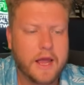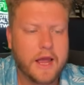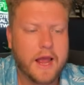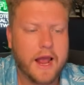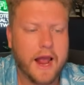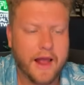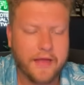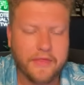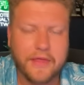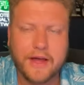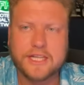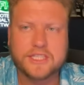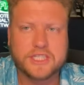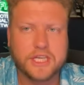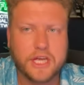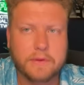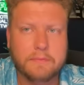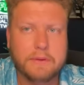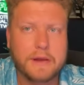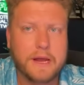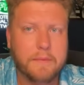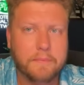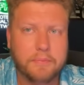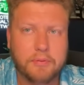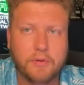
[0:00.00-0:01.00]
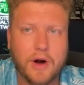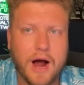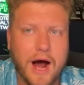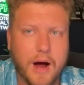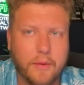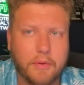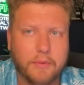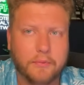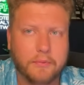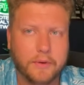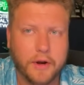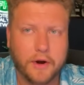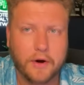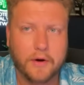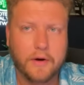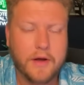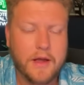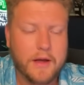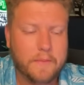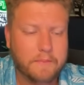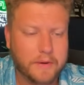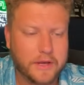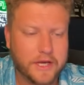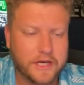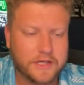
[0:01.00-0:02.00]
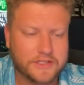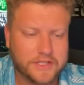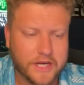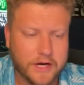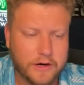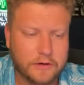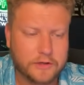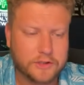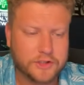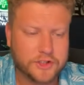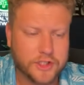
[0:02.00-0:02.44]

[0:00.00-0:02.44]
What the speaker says: and that's going to be a problem here because Aaron